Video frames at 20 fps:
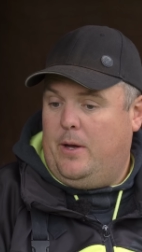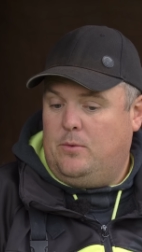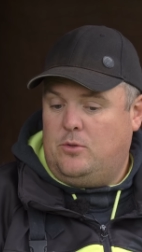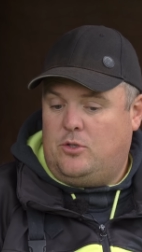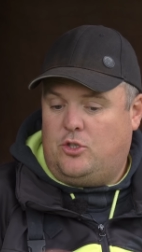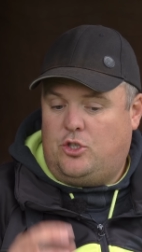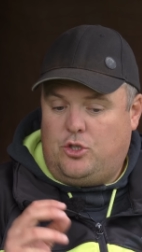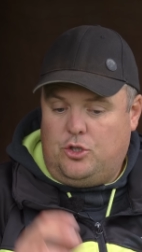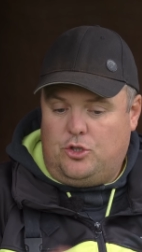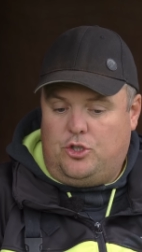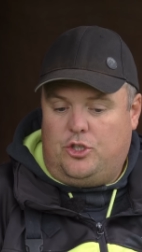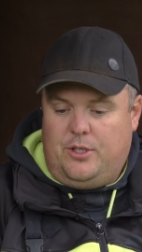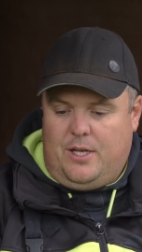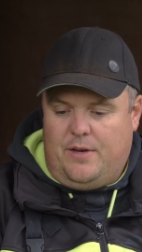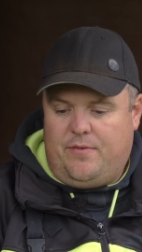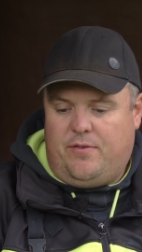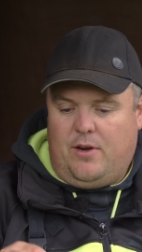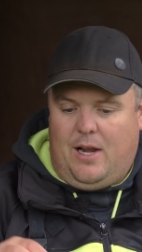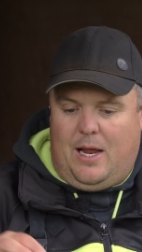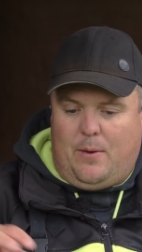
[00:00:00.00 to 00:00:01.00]
it was such a
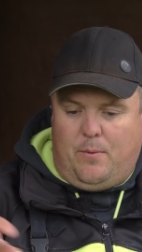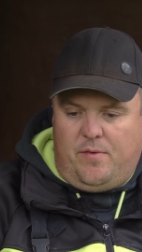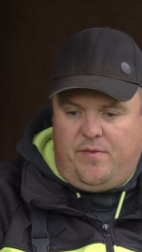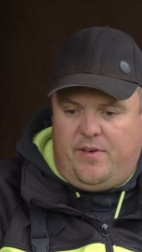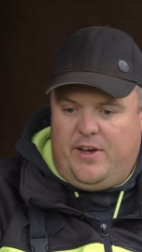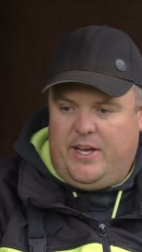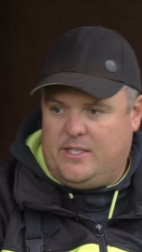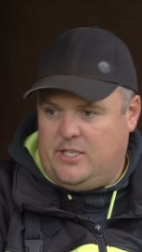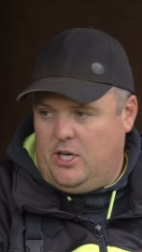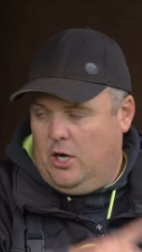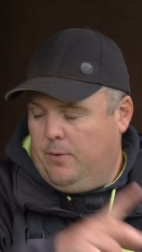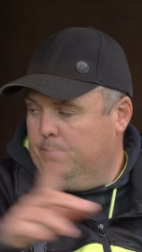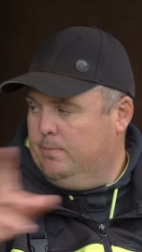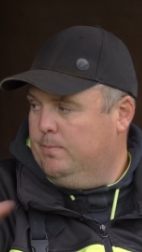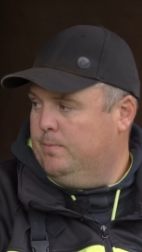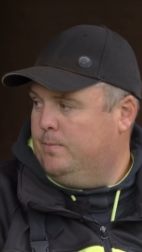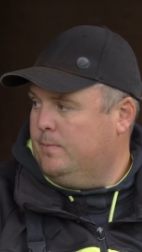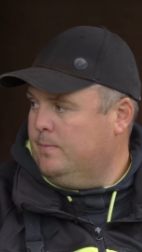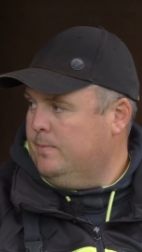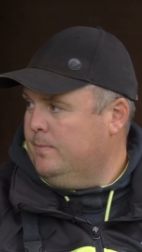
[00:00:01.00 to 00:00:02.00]
different lake with 30 on,
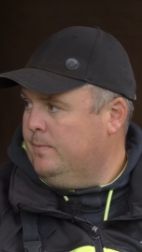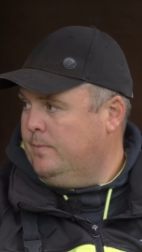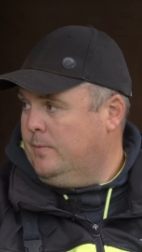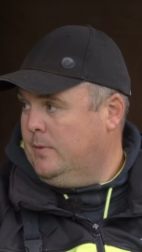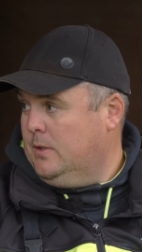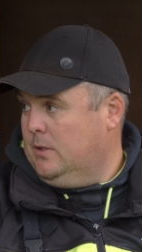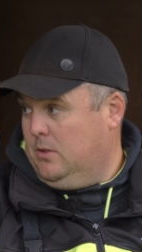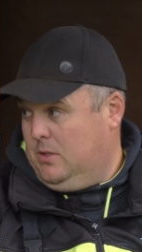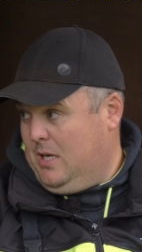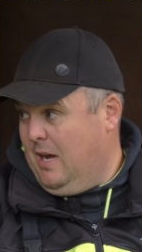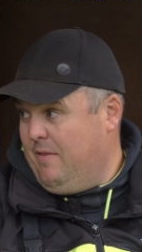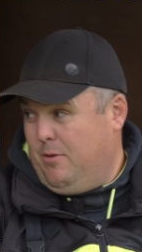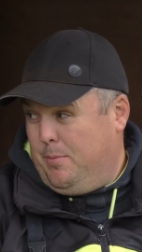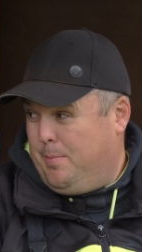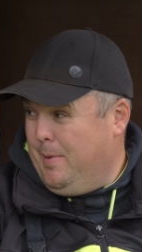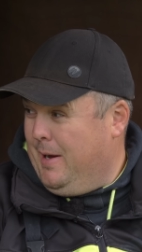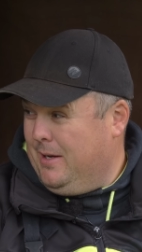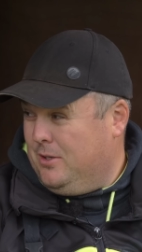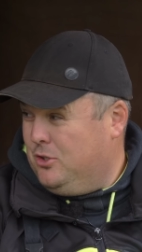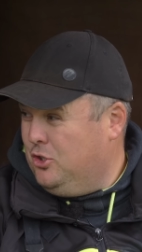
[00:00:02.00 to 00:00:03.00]
because every
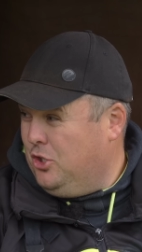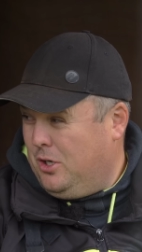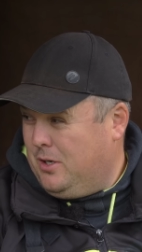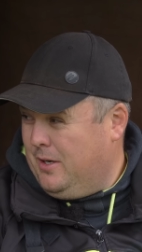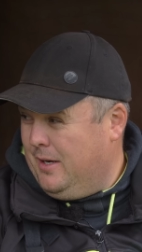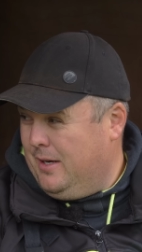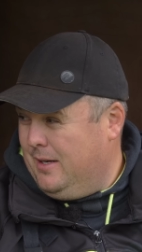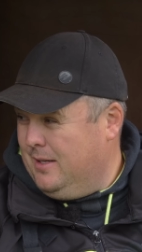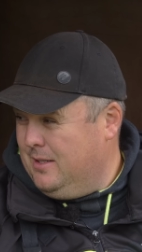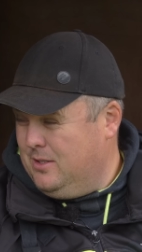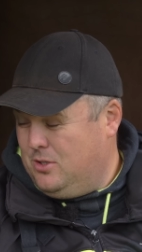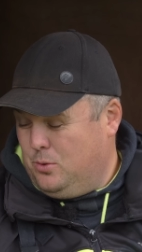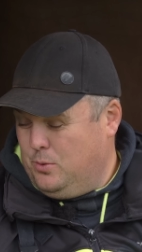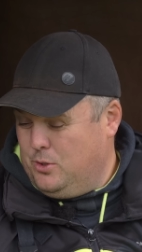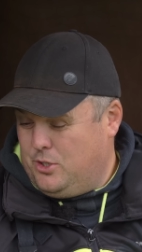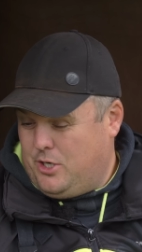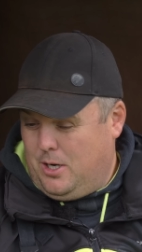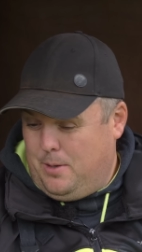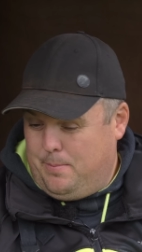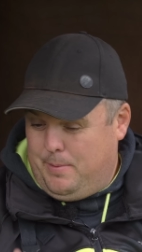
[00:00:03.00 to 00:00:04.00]
peg chocker, it's
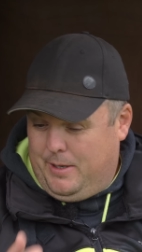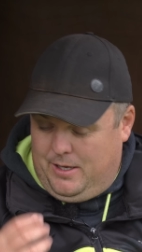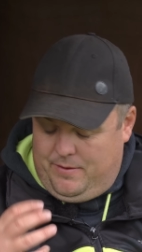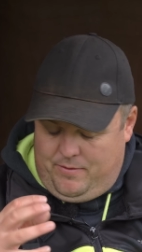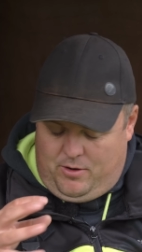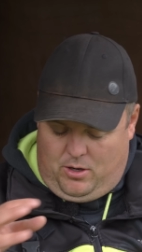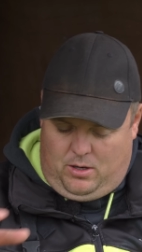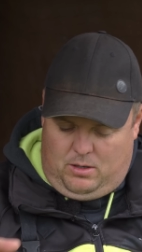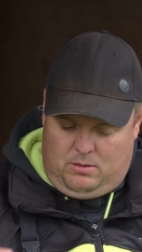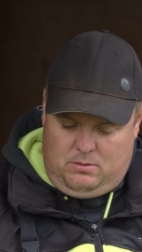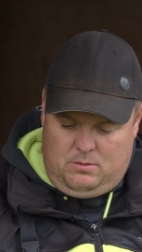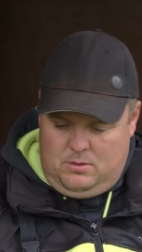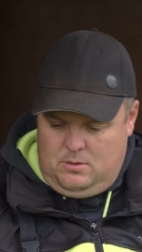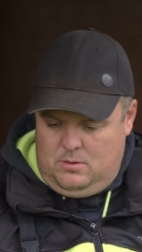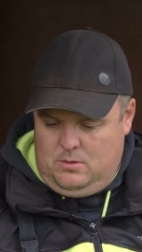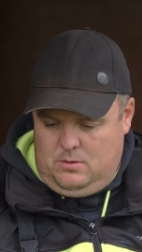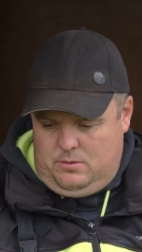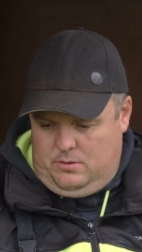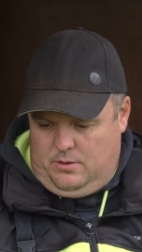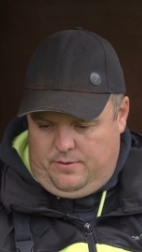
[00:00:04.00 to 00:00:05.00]
always going to be you've got
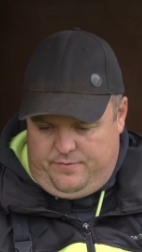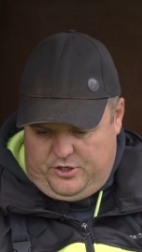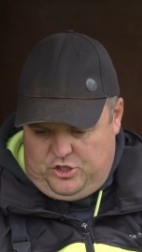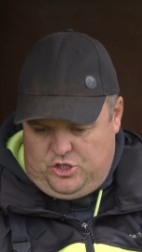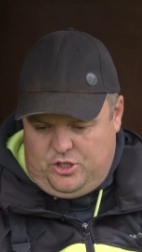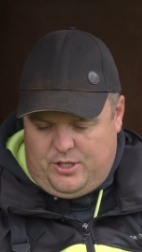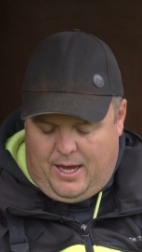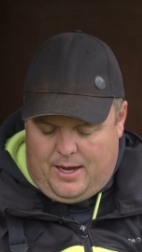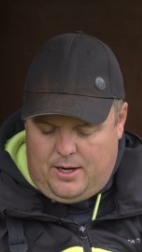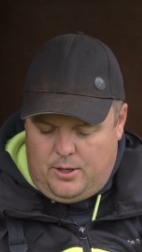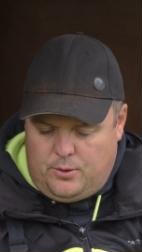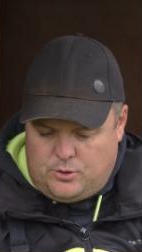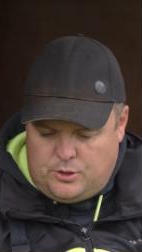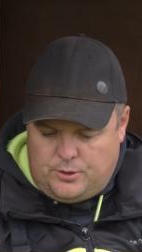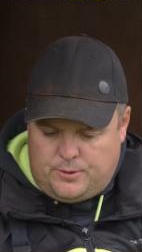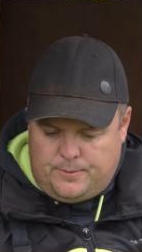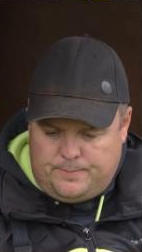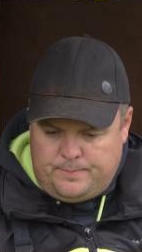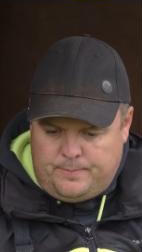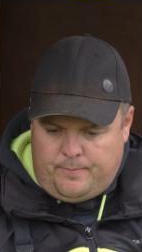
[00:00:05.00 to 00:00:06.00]
the fish are
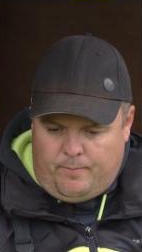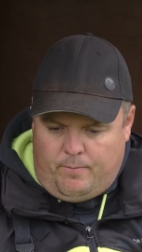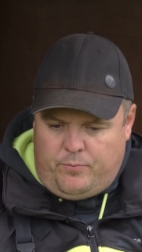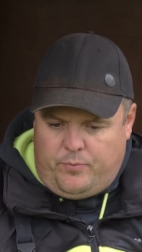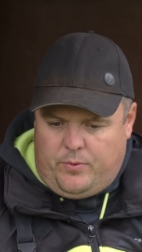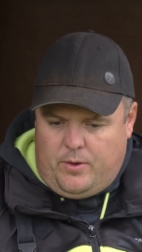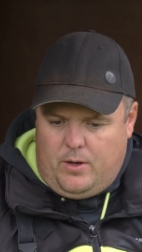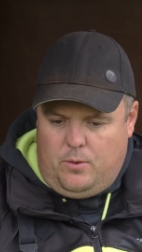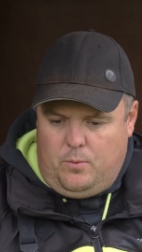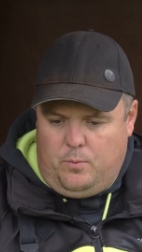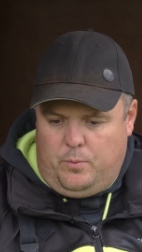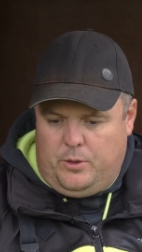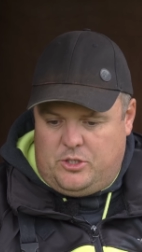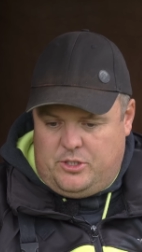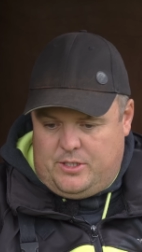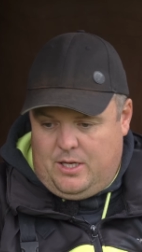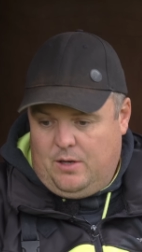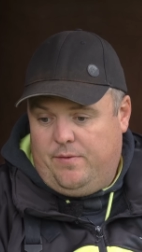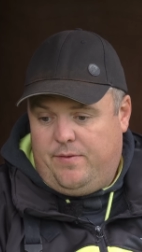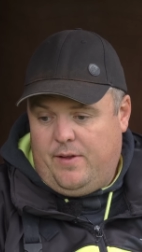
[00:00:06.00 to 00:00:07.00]
diluted we
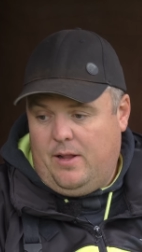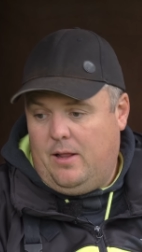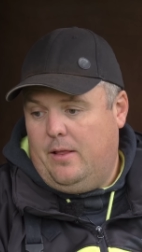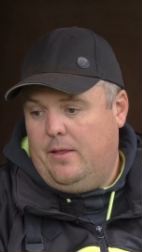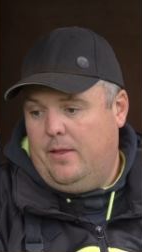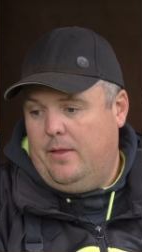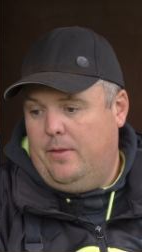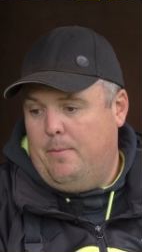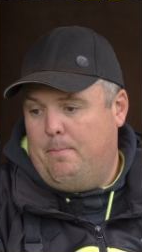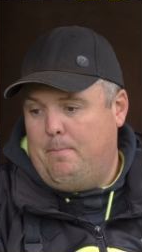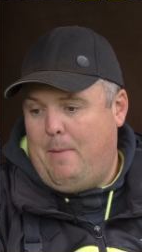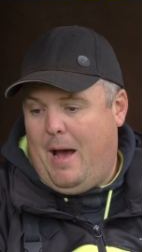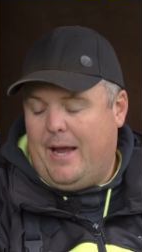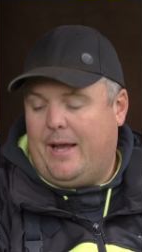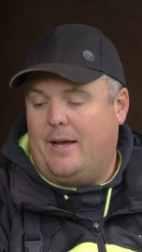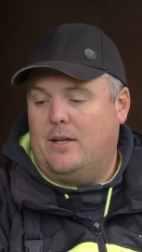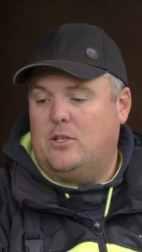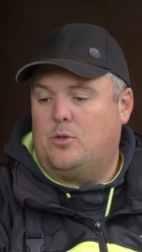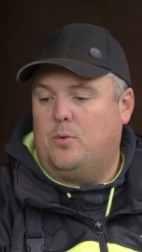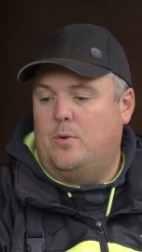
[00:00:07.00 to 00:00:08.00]
still felt the
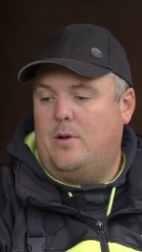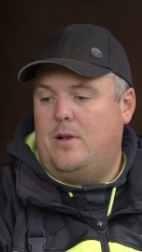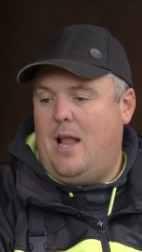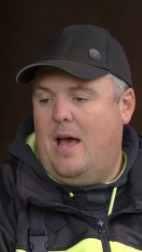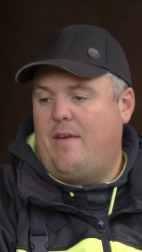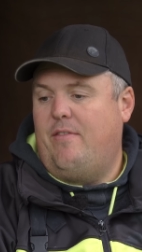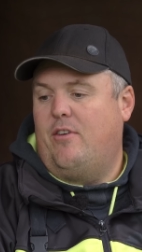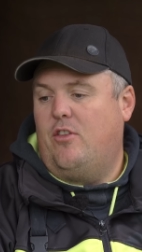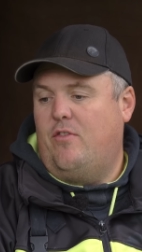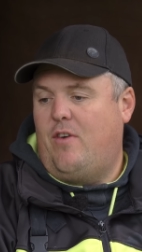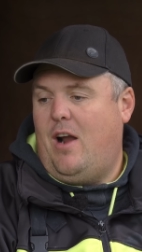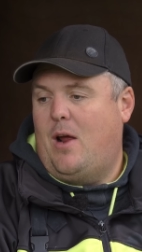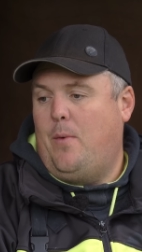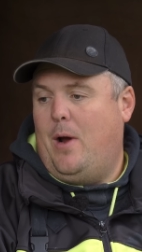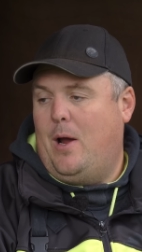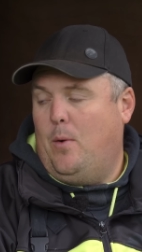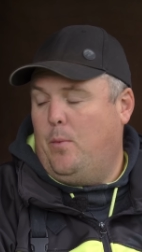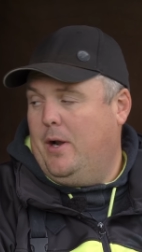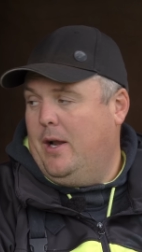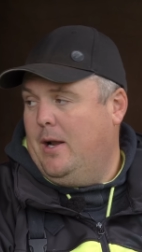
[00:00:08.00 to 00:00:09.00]
maggots were never the right
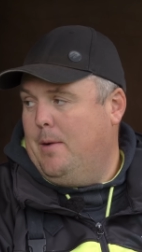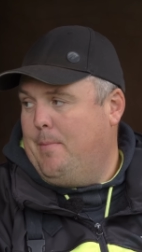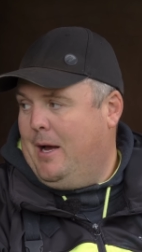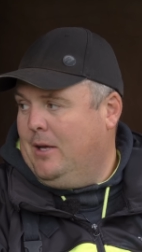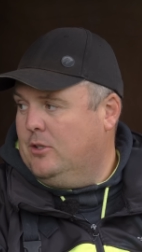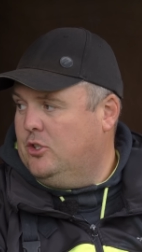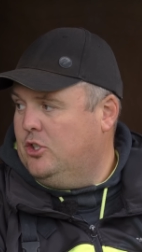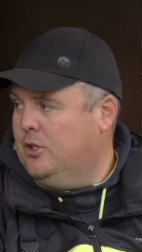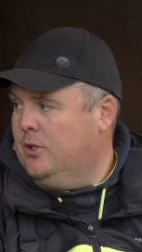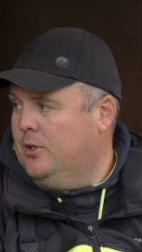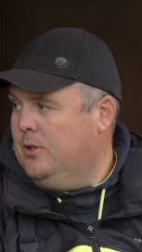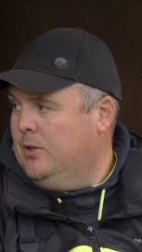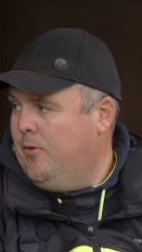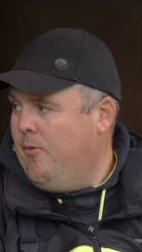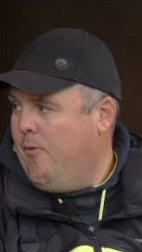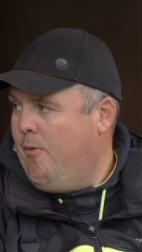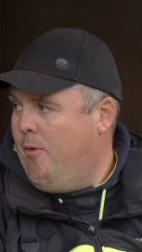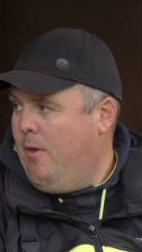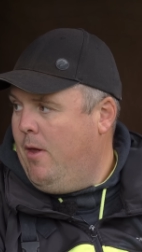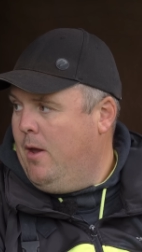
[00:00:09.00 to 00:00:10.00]
way of winning a match,
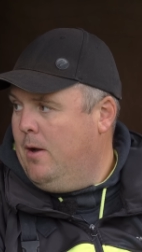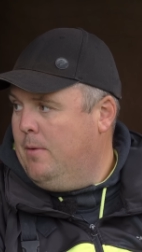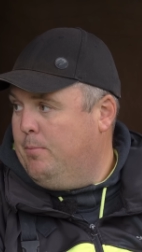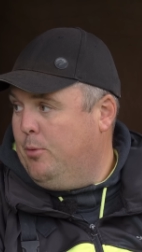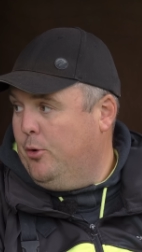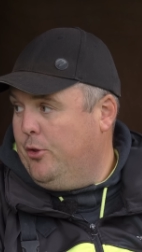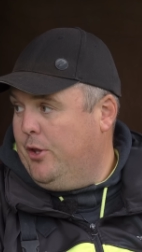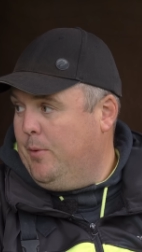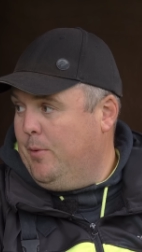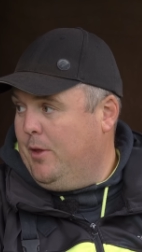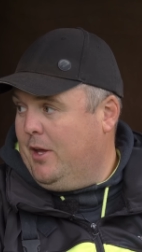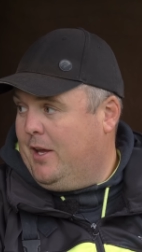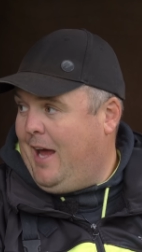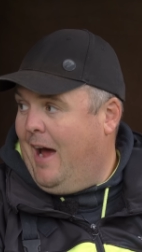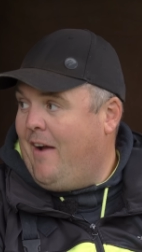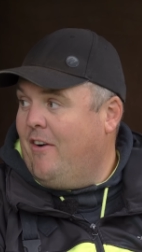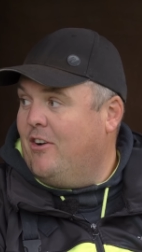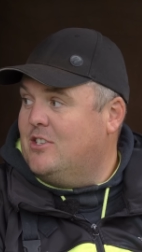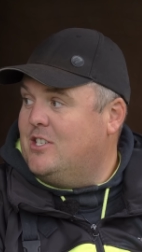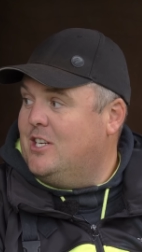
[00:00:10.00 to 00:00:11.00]
but they right. were
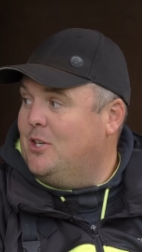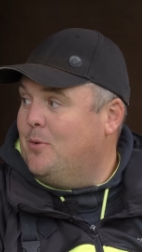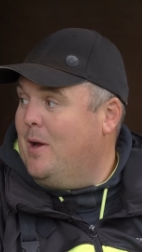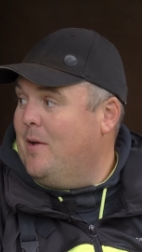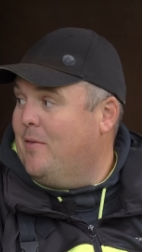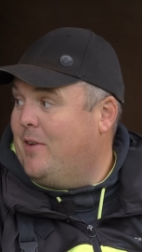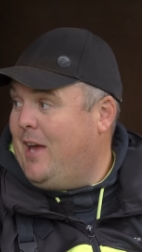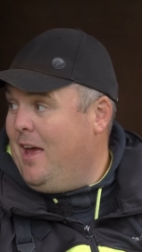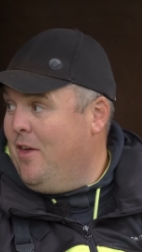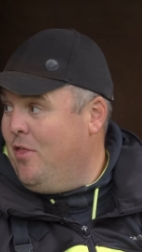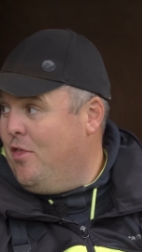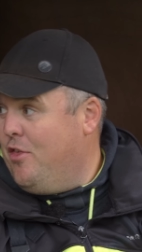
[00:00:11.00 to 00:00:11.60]
guaranteed Good way of getting